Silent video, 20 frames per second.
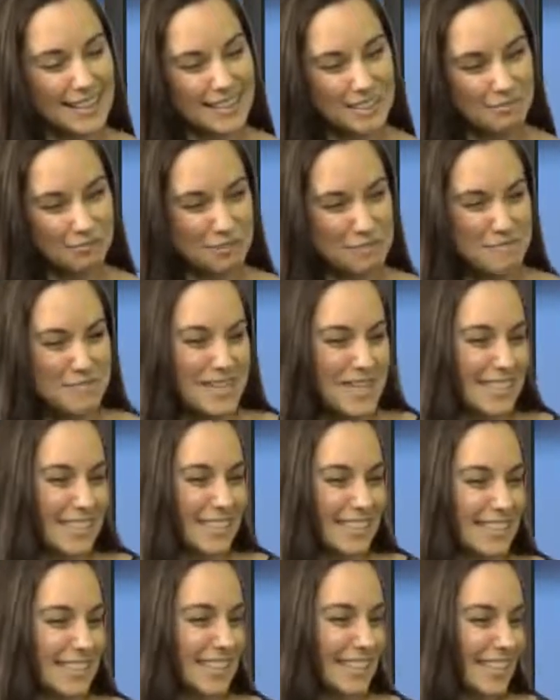for me, it's a
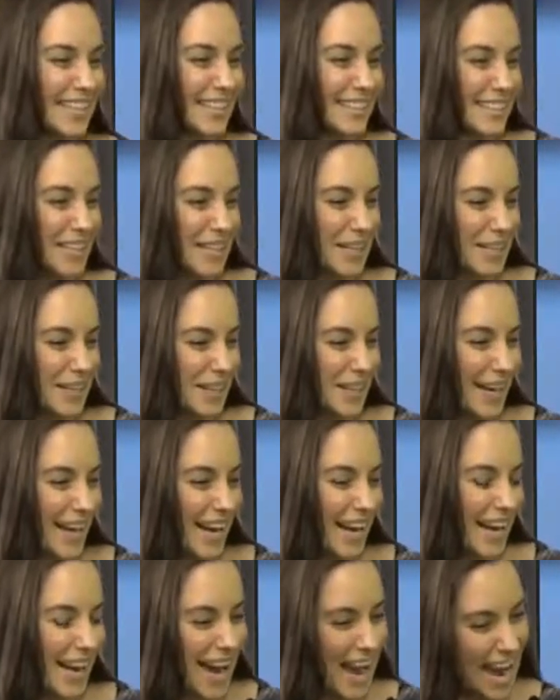little less clear.
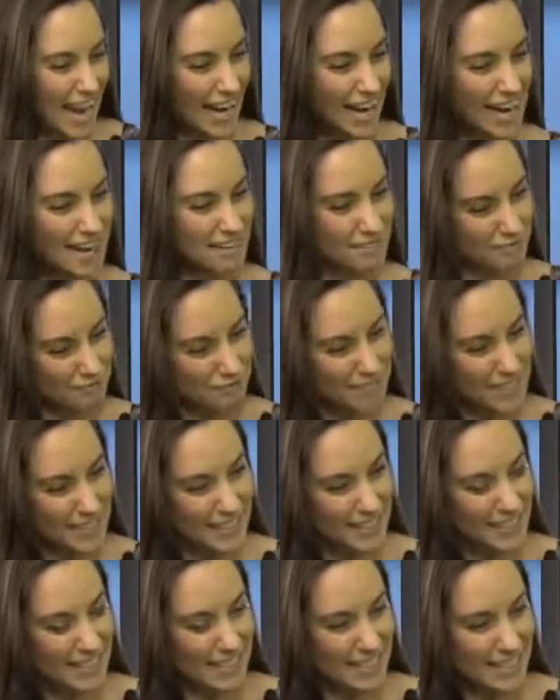I kind of
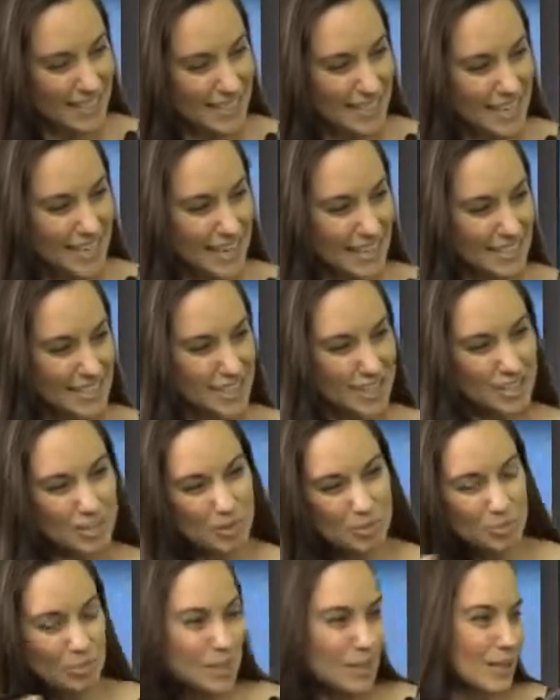feel it. And then I start
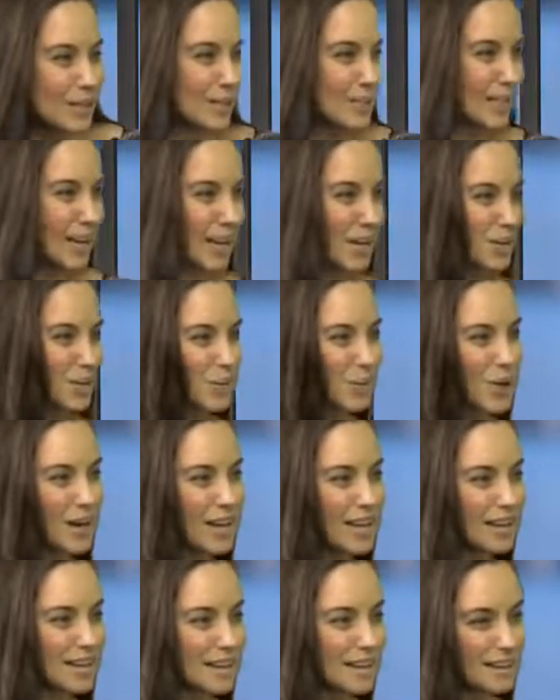to build on
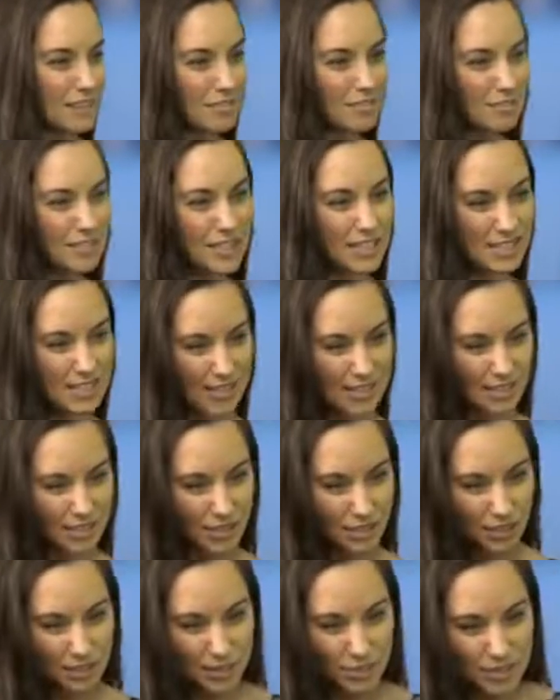what feels like it
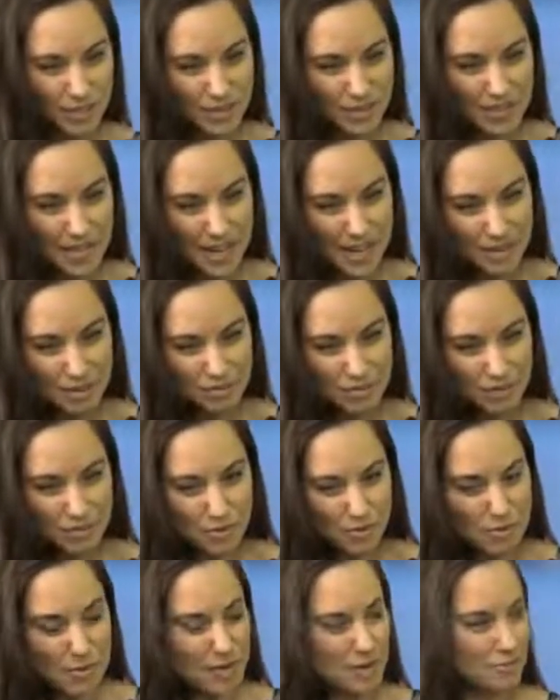goes with that and move
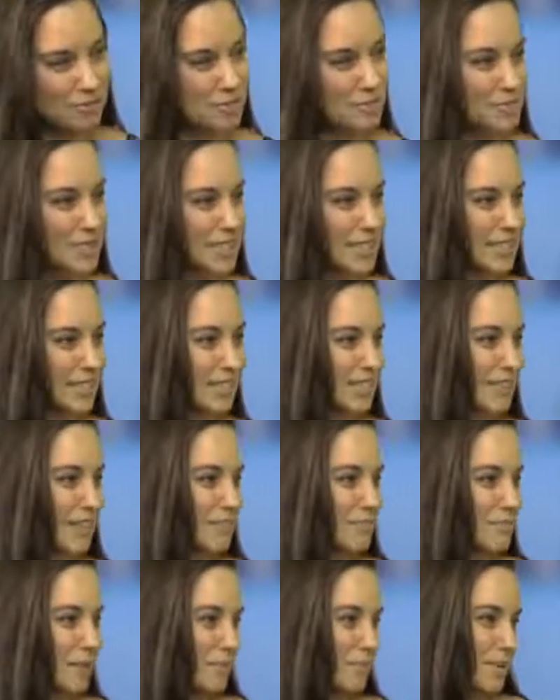away from things that
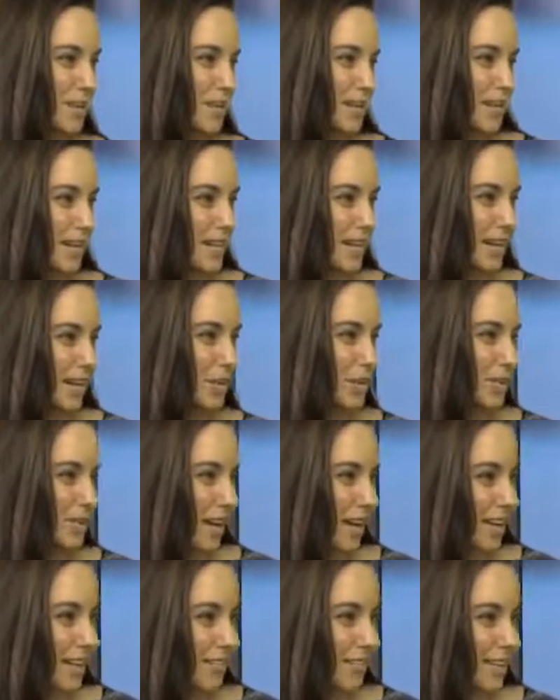are maybe
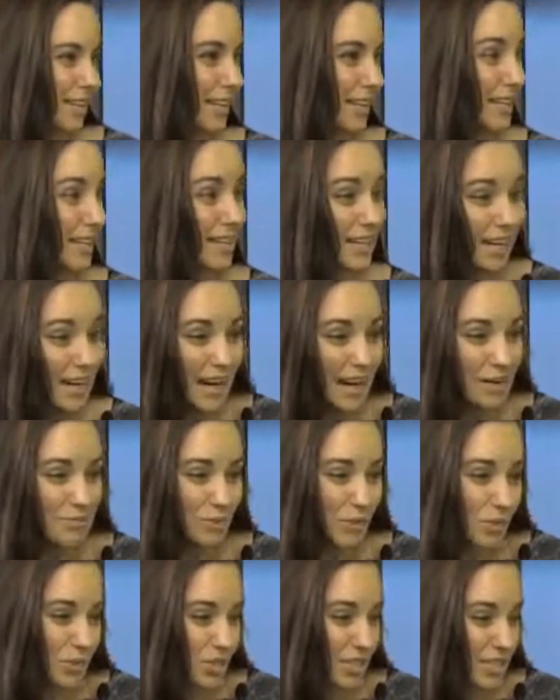outside of it. And I'm
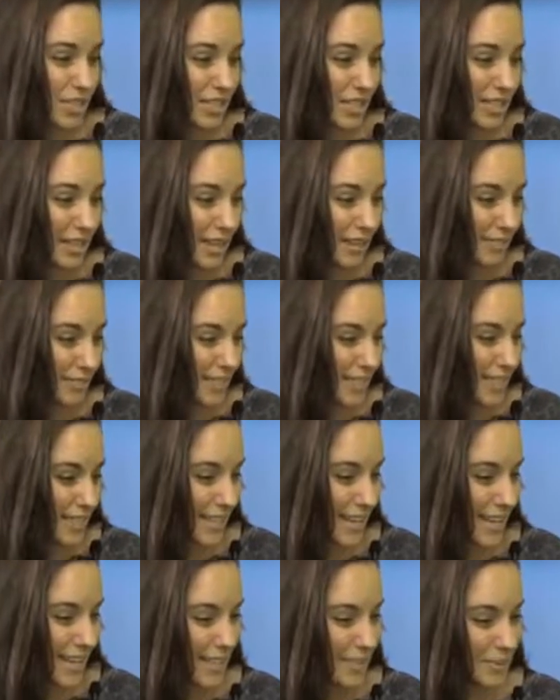usually left at the
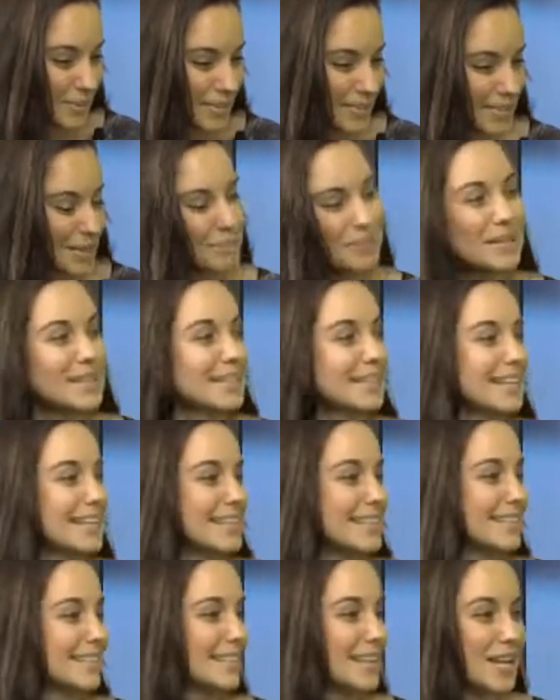end with something that
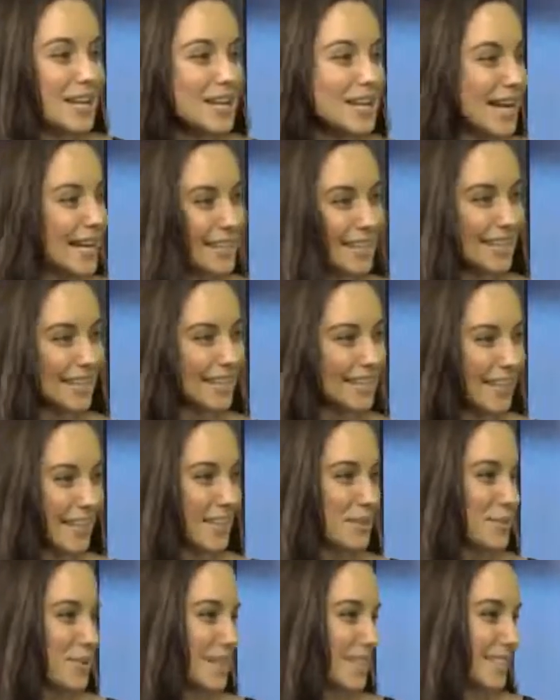is nothing
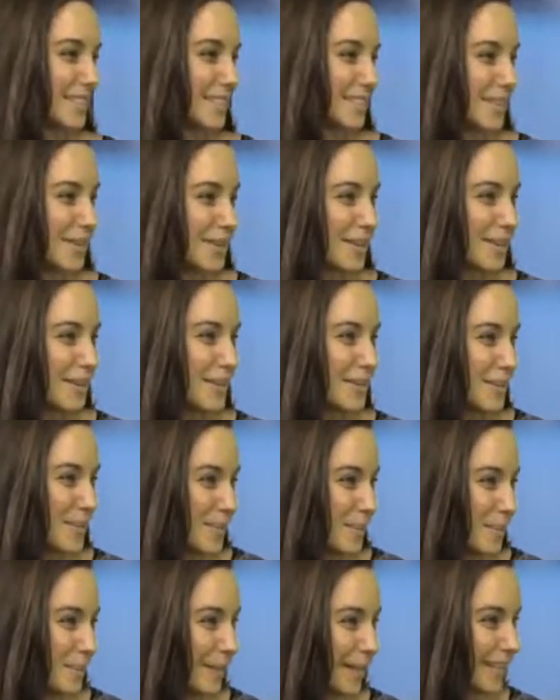like what it started,
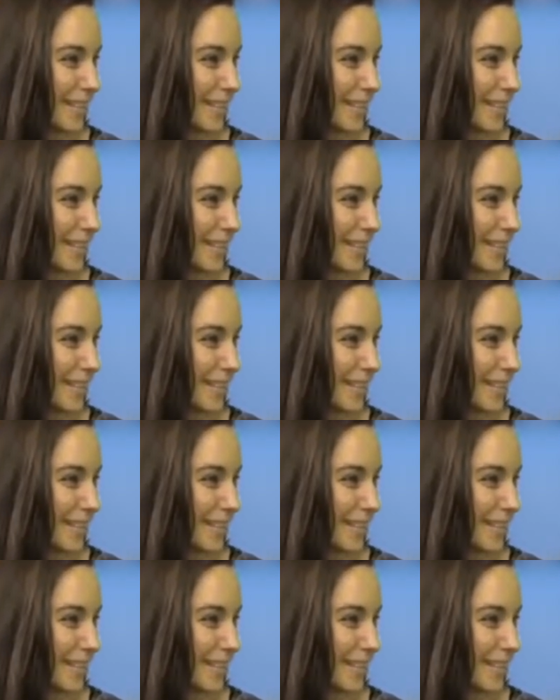but it's